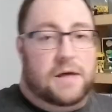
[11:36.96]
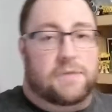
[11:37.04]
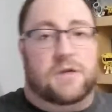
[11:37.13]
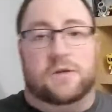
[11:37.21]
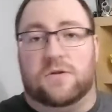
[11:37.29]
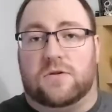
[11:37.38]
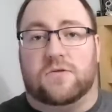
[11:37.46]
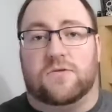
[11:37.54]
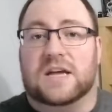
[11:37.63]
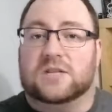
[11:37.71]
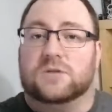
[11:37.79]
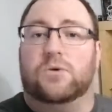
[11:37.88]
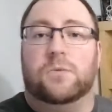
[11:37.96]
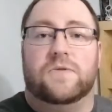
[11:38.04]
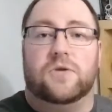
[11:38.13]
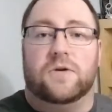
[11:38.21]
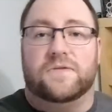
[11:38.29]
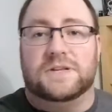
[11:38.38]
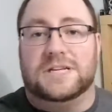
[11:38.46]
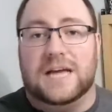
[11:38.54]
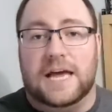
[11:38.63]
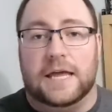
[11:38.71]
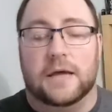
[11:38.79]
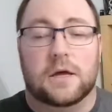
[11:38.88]
But yeah, that's, that's what we've got
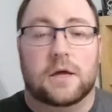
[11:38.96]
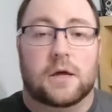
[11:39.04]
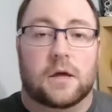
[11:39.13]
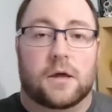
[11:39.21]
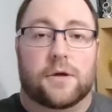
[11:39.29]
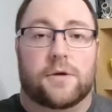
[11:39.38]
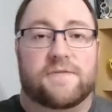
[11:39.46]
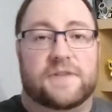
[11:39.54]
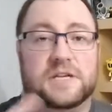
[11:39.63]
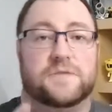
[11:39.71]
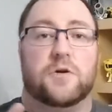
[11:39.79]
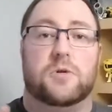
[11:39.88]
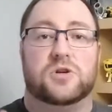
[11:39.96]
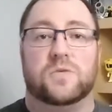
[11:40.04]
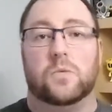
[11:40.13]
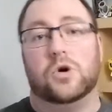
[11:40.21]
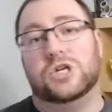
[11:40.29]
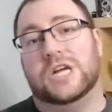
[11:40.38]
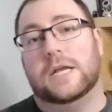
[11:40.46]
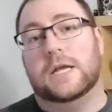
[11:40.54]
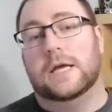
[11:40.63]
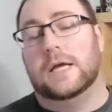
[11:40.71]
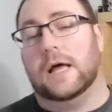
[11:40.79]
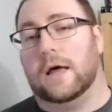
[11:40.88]
for today. Thanks very much for
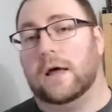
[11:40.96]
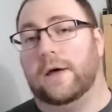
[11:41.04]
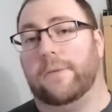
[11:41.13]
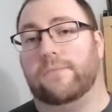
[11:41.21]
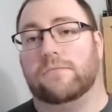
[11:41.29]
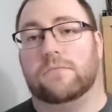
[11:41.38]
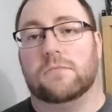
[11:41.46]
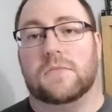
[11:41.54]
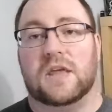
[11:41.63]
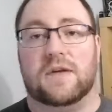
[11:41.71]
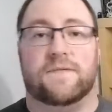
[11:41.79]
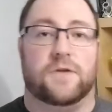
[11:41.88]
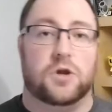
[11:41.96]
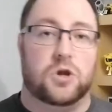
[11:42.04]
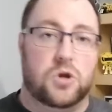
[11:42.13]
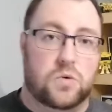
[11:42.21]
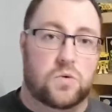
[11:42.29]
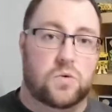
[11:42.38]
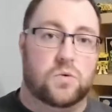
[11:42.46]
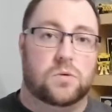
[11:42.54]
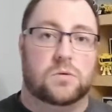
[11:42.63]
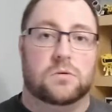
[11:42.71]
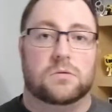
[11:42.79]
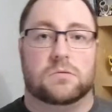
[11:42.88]
watching. Um, if you're
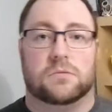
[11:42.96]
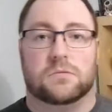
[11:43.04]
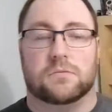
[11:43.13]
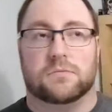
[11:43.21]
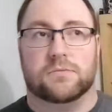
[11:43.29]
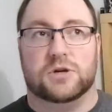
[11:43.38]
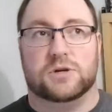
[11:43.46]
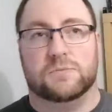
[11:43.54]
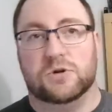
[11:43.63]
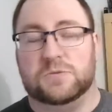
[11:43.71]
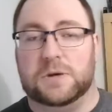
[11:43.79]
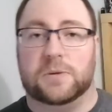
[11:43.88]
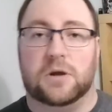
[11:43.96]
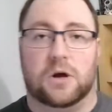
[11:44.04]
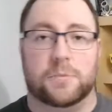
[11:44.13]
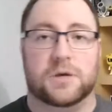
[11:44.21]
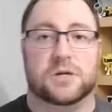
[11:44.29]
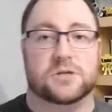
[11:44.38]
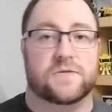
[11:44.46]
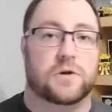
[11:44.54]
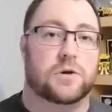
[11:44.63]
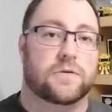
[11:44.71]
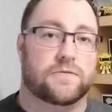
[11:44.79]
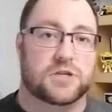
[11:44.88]
new, which most people are
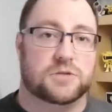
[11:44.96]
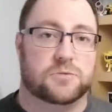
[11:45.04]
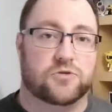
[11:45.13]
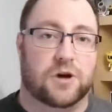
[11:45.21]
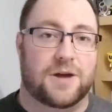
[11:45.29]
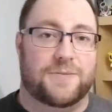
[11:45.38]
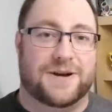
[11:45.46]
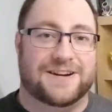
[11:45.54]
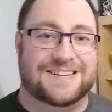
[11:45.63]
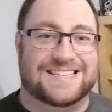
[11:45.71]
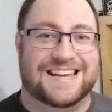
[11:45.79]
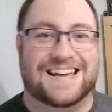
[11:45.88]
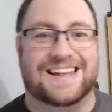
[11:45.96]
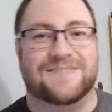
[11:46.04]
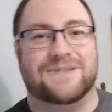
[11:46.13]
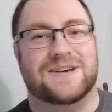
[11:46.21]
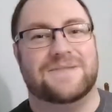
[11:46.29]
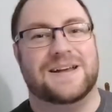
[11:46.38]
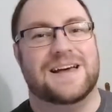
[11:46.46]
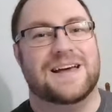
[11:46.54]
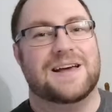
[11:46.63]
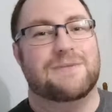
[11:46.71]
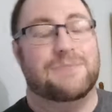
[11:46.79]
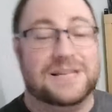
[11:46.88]
because I've only got three subscribers at the
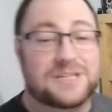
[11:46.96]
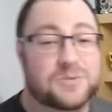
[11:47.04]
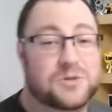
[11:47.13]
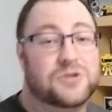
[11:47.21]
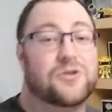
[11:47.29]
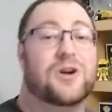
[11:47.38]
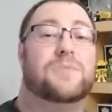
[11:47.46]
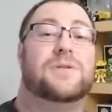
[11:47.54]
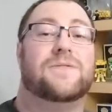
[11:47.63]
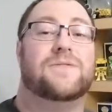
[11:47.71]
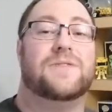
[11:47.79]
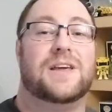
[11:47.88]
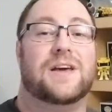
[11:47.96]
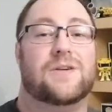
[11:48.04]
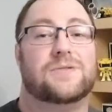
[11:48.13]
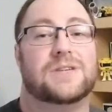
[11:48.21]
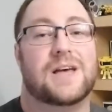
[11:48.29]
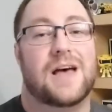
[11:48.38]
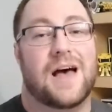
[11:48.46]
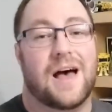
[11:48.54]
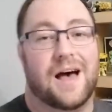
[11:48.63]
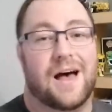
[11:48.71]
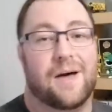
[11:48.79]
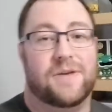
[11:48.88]
moment. Please subscribe to the videos.
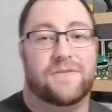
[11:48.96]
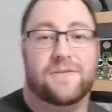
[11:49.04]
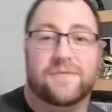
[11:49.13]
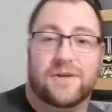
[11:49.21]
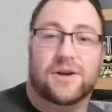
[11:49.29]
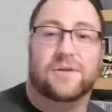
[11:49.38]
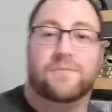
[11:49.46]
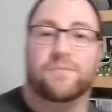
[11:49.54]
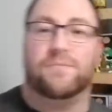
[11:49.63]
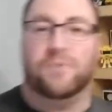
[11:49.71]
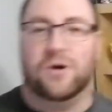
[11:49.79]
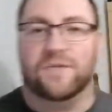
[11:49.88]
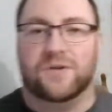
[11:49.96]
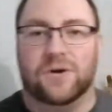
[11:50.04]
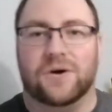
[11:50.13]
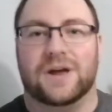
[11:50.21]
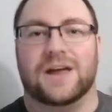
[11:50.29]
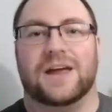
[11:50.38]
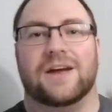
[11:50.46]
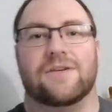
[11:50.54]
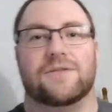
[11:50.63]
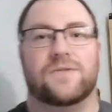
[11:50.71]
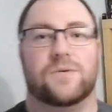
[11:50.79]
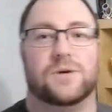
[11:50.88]
Um, if you've liked what I've got
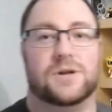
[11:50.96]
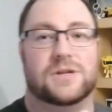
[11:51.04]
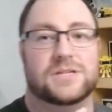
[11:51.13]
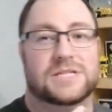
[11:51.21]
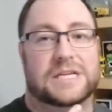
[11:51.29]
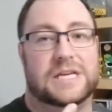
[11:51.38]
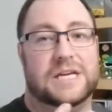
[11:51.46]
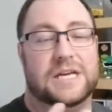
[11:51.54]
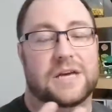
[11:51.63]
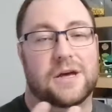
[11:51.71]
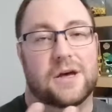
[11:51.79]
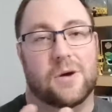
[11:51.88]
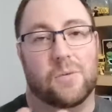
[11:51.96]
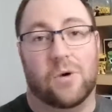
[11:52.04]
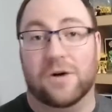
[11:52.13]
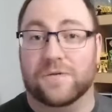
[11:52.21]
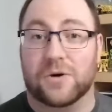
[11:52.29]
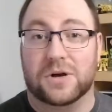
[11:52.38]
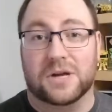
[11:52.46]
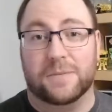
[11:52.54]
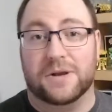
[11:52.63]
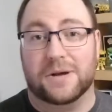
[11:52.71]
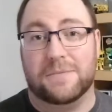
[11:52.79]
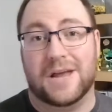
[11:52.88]
here, if you want to see what I've
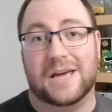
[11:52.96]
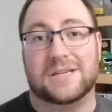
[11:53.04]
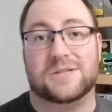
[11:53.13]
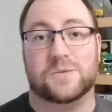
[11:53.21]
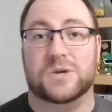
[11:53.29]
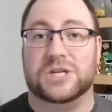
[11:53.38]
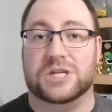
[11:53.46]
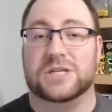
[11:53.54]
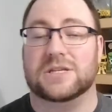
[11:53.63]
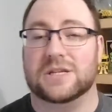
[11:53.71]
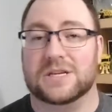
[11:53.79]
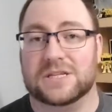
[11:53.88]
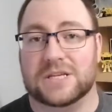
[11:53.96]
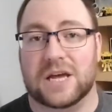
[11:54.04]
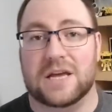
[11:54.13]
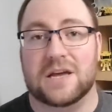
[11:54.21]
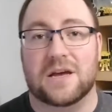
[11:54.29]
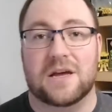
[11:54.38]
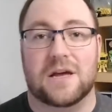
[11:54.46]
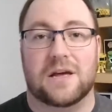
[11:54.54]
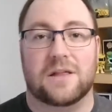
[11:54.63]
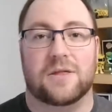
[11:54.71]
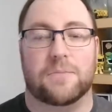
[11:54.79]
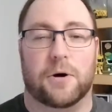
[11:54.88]
got coming up next, which is, like I say,
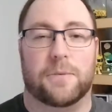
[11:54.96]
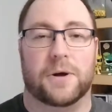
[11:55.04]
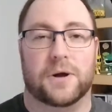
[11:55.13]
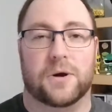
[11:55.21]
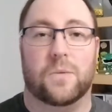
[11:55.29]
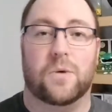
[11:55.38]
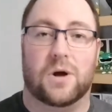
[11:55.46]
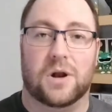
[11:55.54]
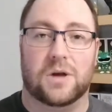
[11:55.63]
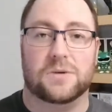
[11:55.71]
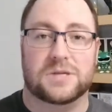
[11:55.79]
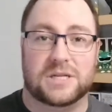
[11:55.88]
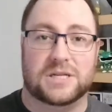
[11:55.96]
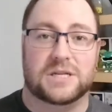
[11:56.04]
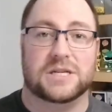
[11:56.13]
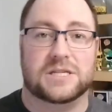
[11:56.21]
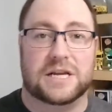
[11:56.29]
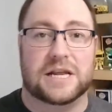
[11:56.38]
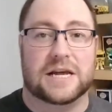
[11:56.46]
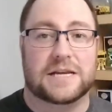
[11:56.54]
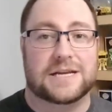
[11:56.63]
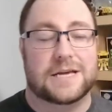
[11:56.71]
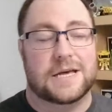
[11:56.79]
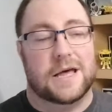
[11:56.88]
the pop I got while I was at
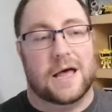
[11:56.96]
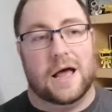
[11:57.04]
Disneyland.